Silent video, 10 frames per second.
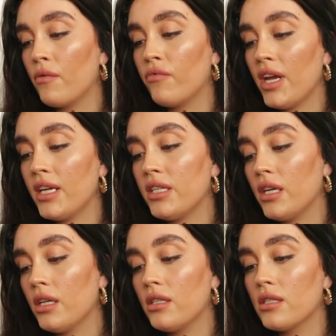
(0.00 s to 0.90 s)

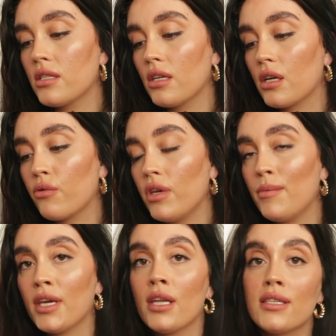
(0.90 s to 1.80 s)
Radiance
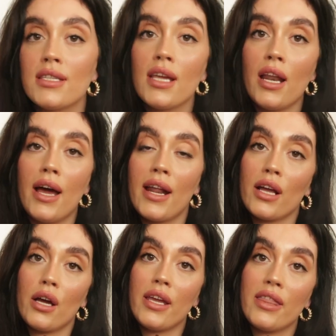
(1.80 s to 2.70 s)
Creamy Concealer, and
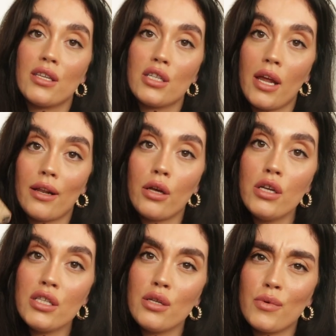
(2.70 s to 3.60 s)
I got it in the shade
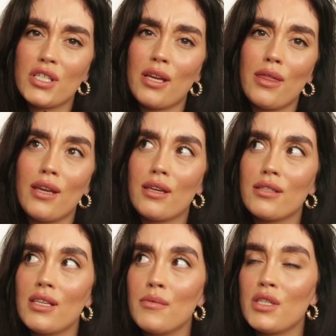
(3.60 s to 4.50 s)
Custard, which I think
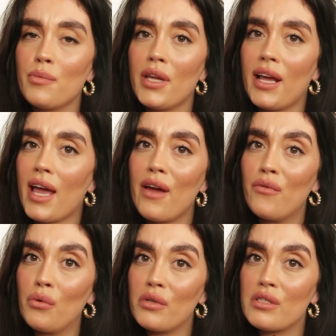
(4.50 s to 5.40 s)
seems to be like
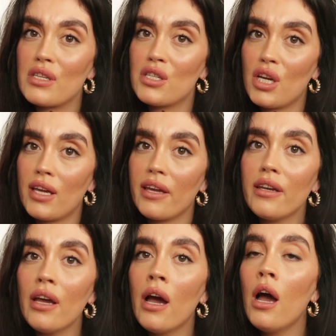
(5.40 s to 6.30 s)
everyone's
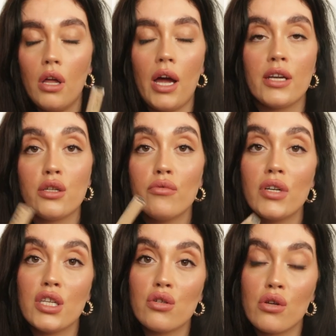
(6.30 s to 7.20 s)
shade. I do
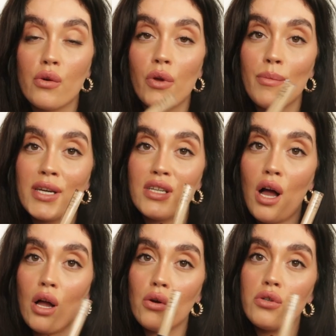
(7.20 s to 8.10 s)
really struggle with my
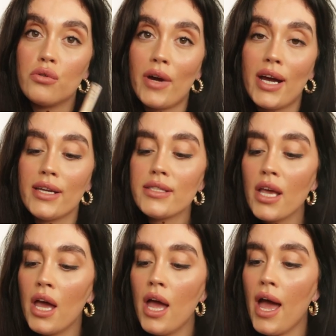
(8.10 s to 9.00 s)
dark under eyes,
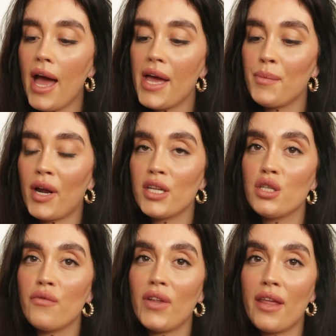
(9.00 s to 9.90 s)
and I
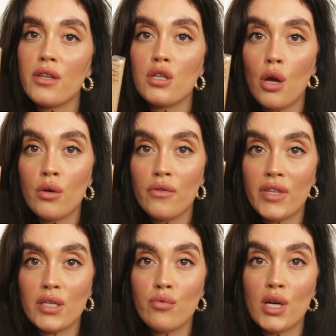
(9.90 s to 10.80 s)
do feel like the tone of
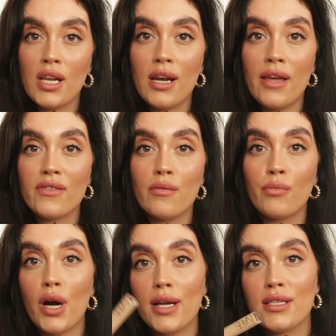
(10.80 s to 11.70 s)
this really lifts
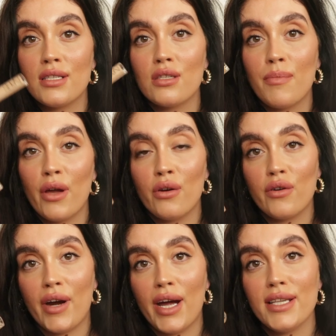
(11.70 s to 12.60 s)
and brightens my
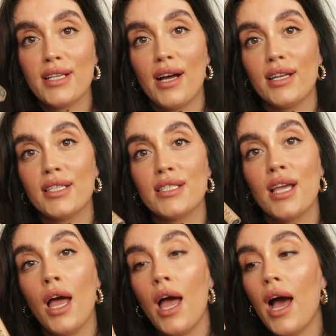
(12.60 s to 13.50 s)
under eyes, and
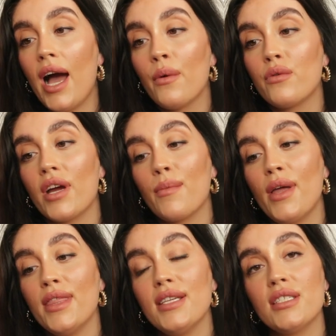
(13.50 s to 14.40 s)
I would
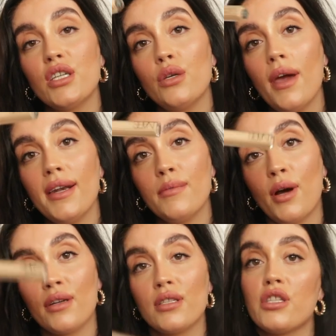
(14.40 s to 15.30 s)
recommend this to
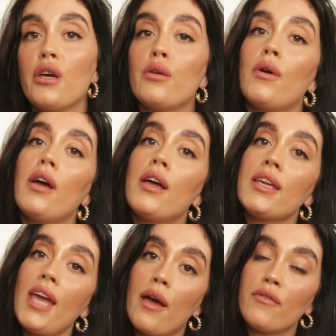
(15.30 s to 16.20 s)
anyone. So
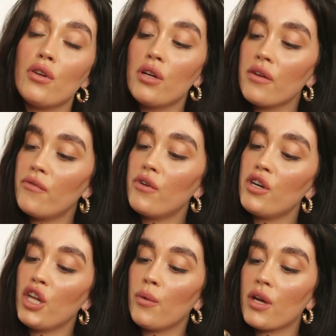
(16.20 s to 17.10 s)
yeah, if you're looking for a
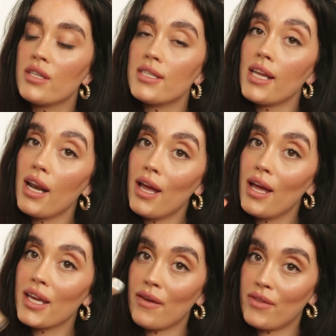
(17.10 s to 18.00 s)
new
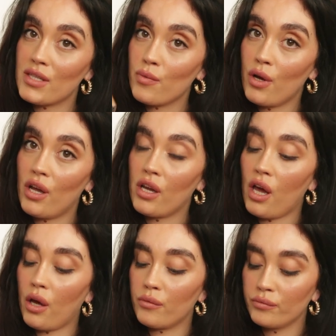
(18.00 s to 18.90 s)
concealer, give this one a
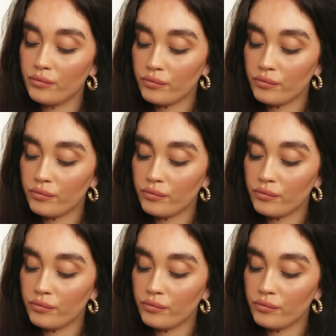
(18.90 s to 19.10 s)
go.